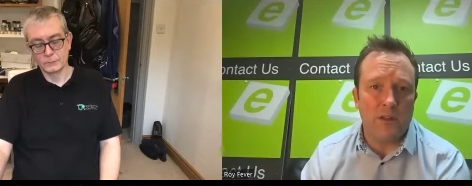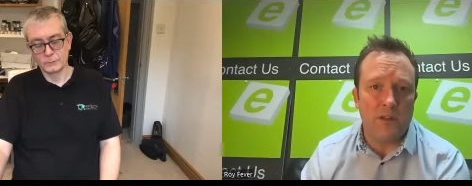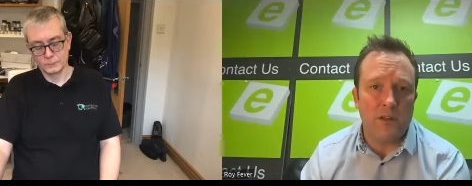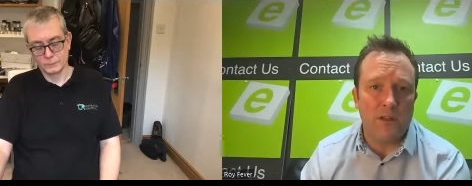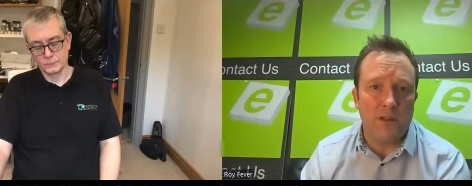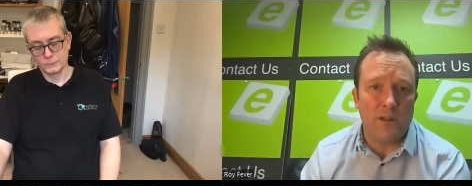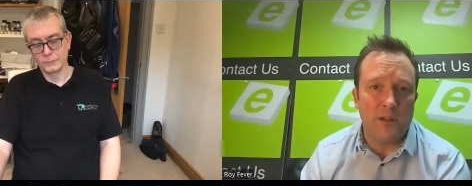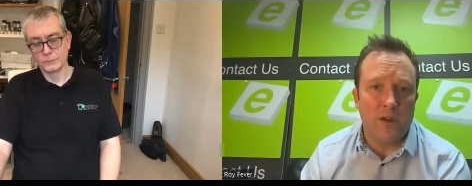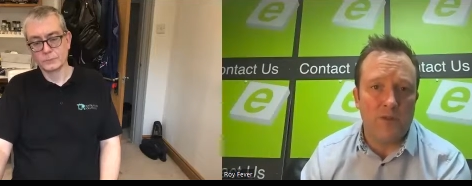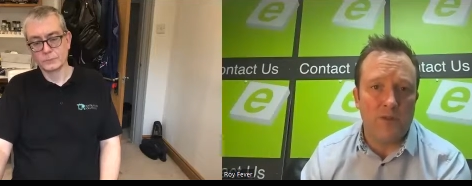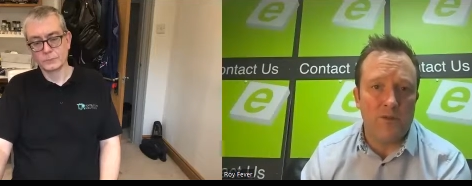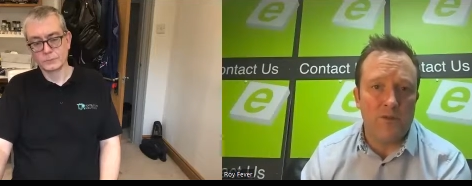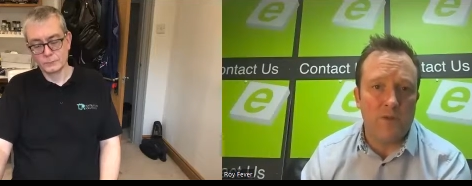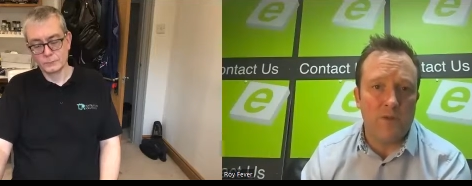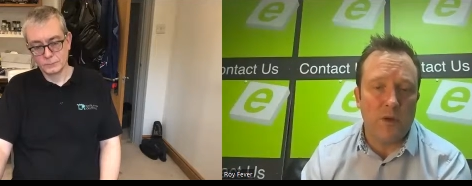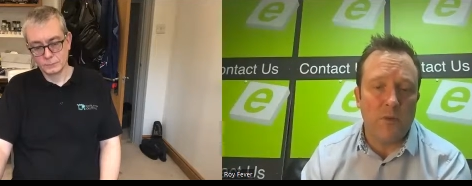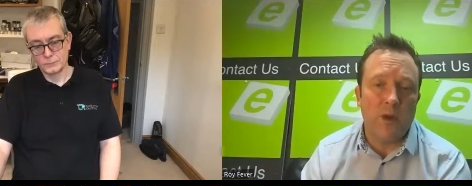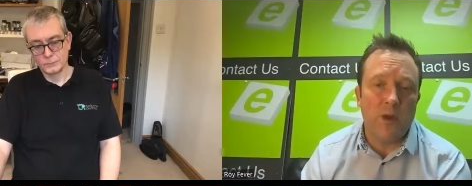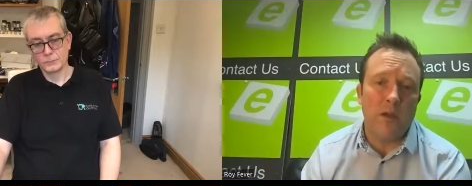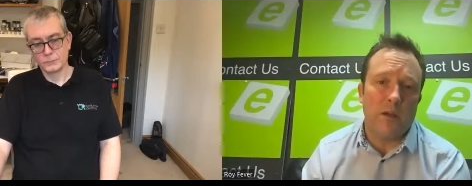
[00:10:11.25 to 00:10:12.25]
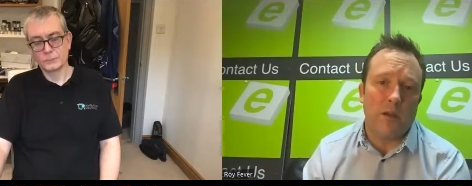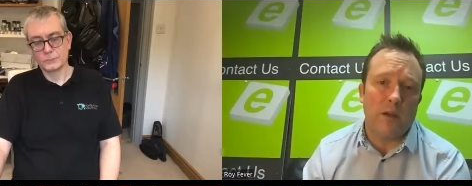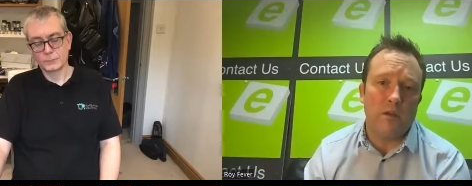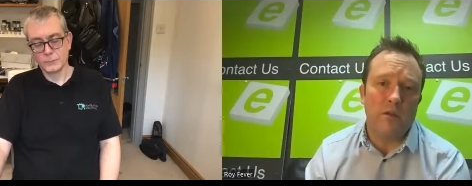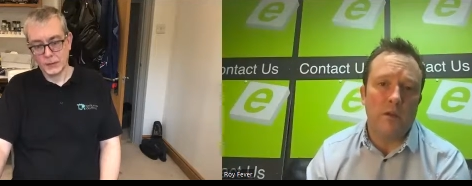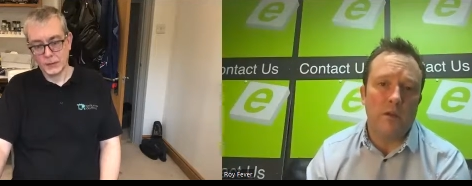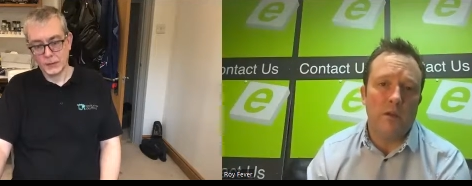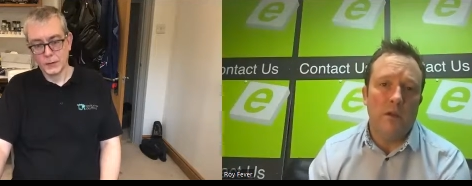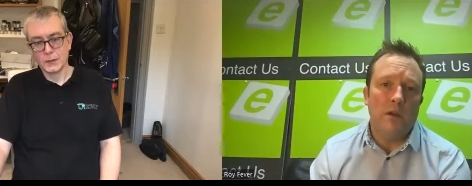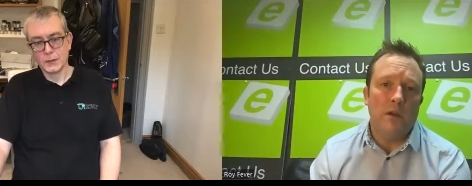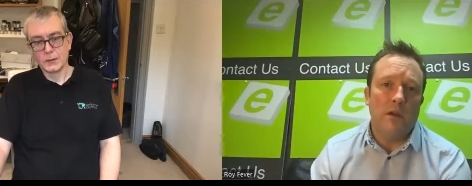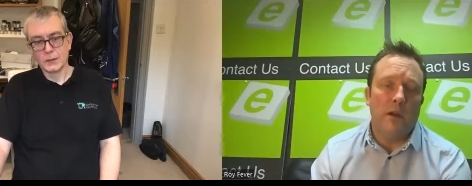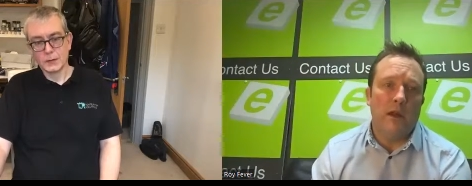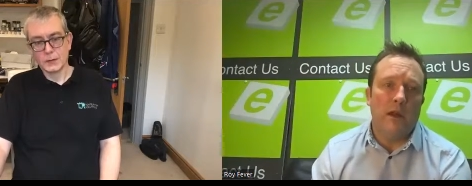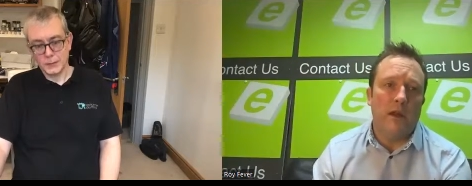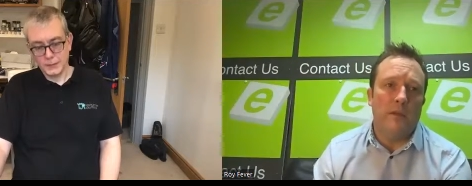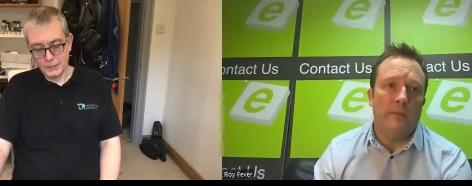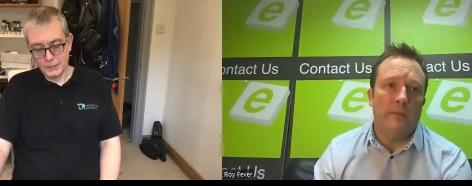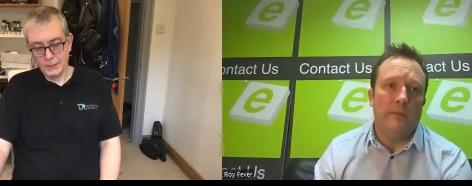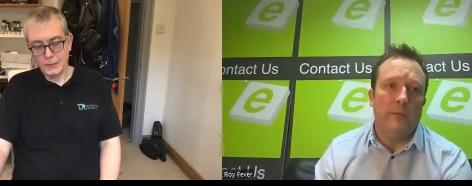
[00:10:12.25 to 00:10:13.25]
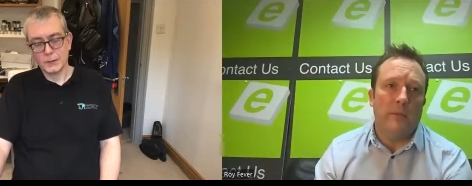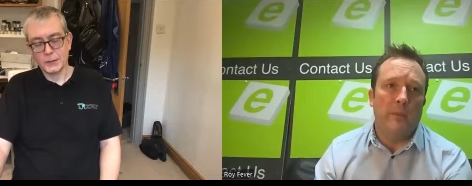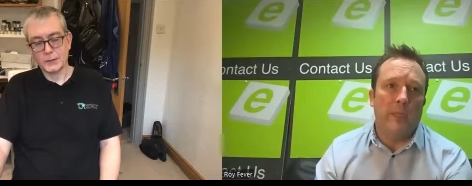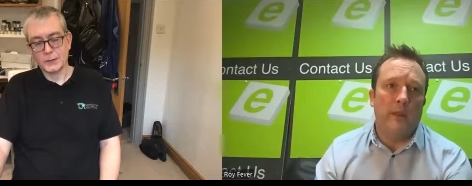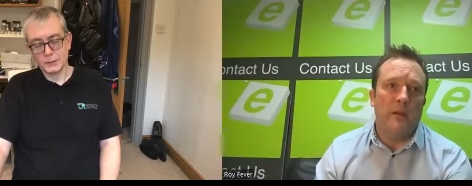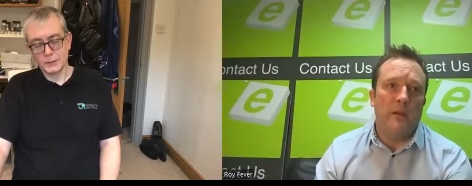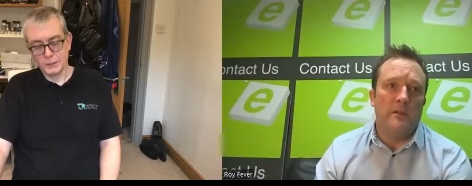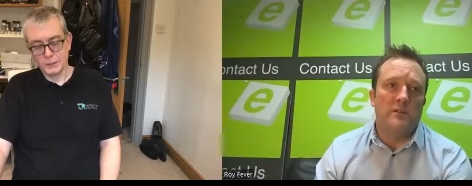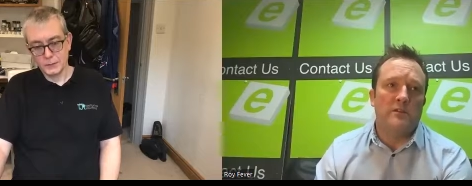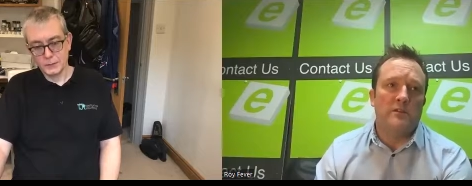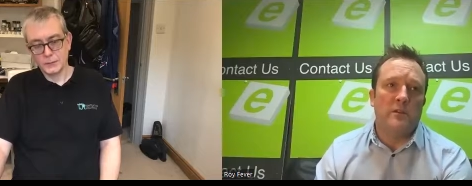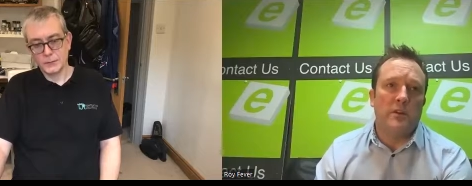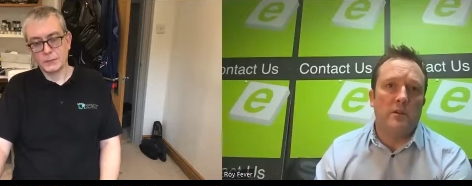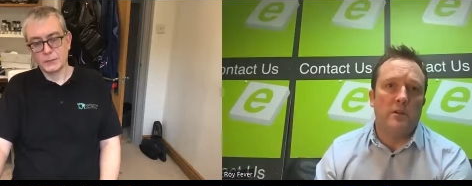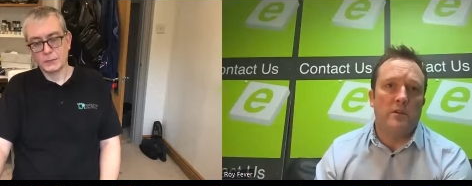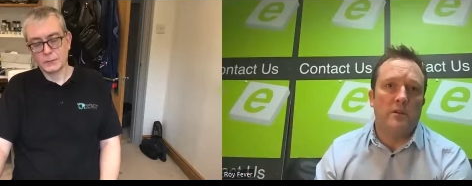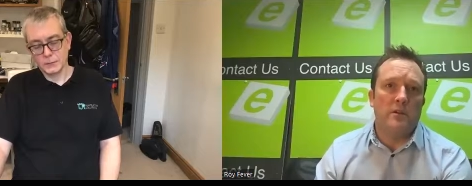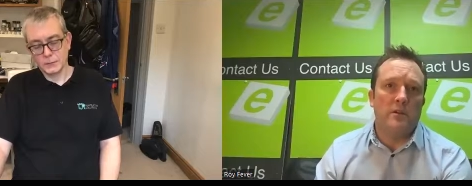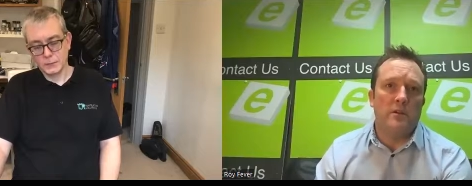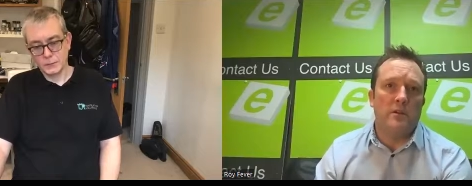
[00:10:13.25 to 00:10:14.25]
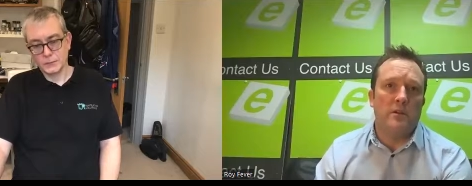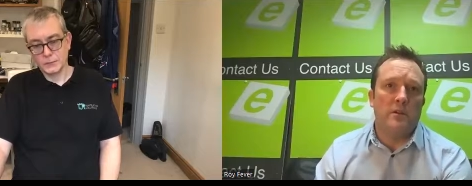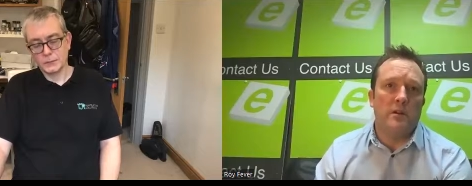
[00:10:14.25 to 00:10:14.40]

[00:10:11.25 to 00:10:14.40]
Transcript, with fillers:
Speaker 1: the ensuite window. Um, so